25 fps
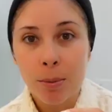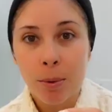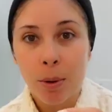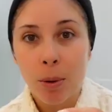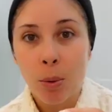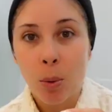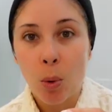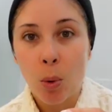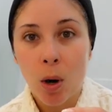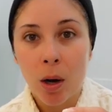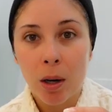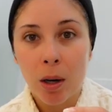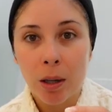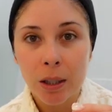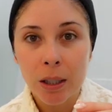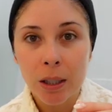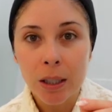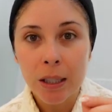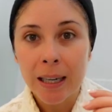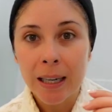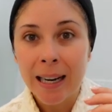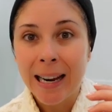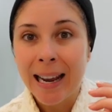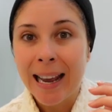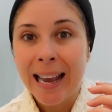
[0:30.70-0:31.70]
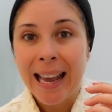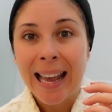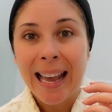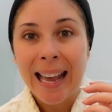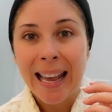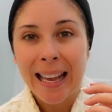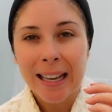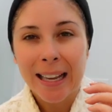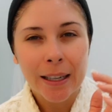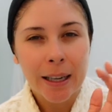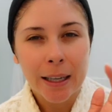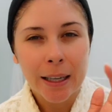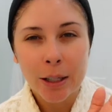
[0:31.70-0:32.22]
with water
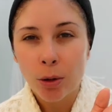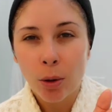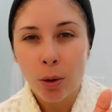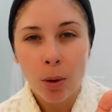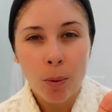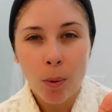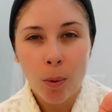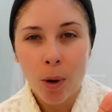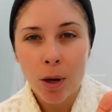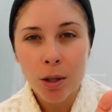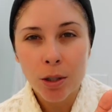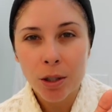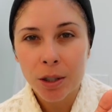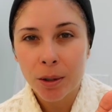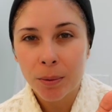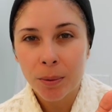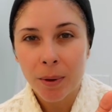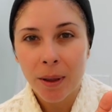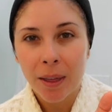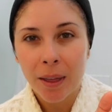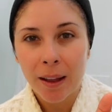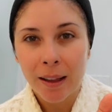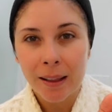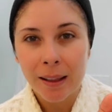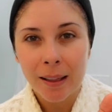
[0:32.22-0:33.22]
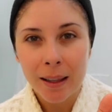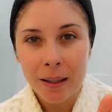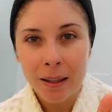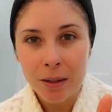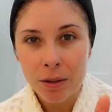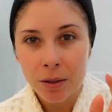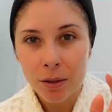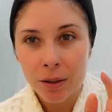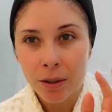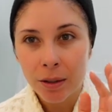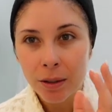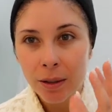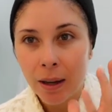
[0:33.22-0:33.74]
and I don't wash it with a
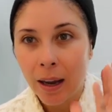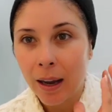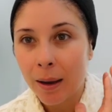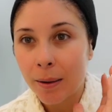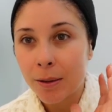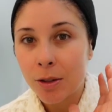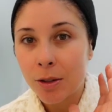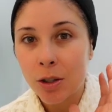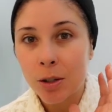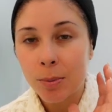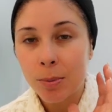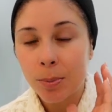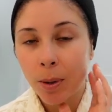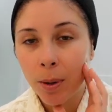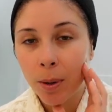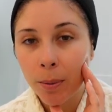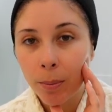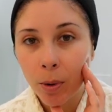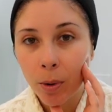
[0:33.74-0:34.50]
cleanser. I just put